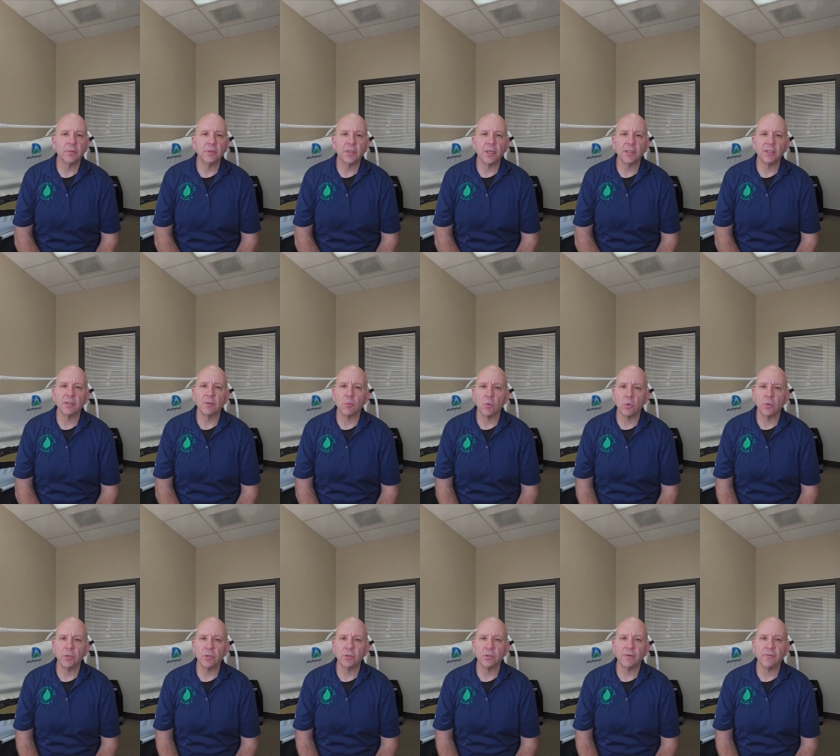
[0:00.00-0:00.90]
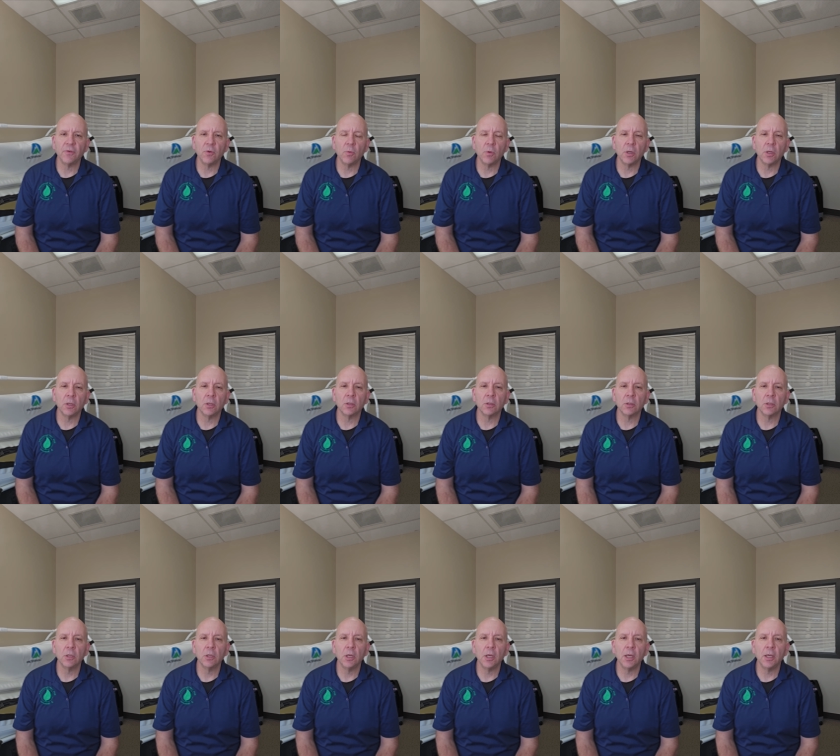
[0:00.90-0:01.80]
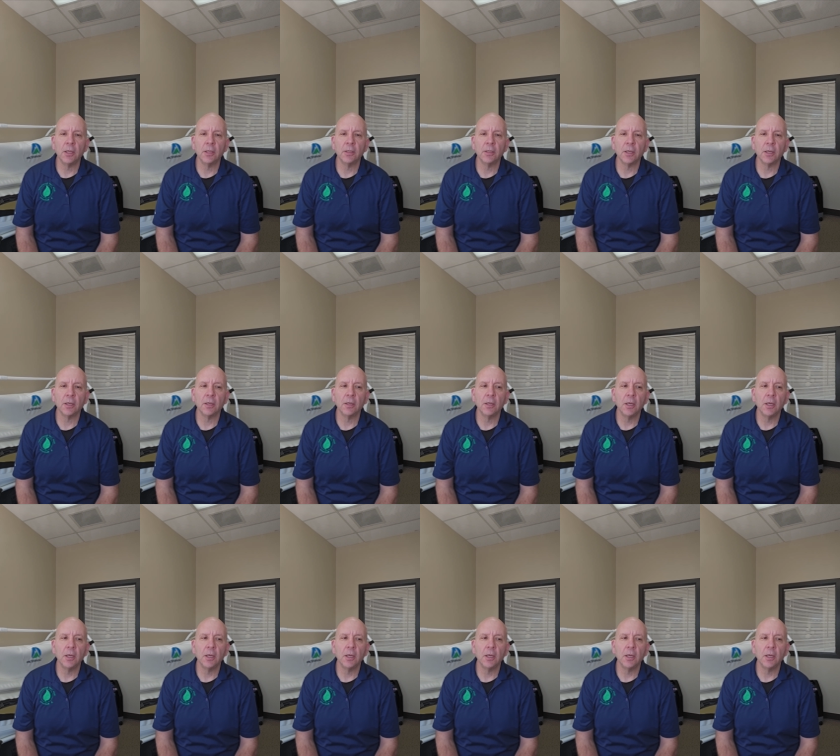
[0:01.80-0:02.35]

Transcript: testimonials if you will, and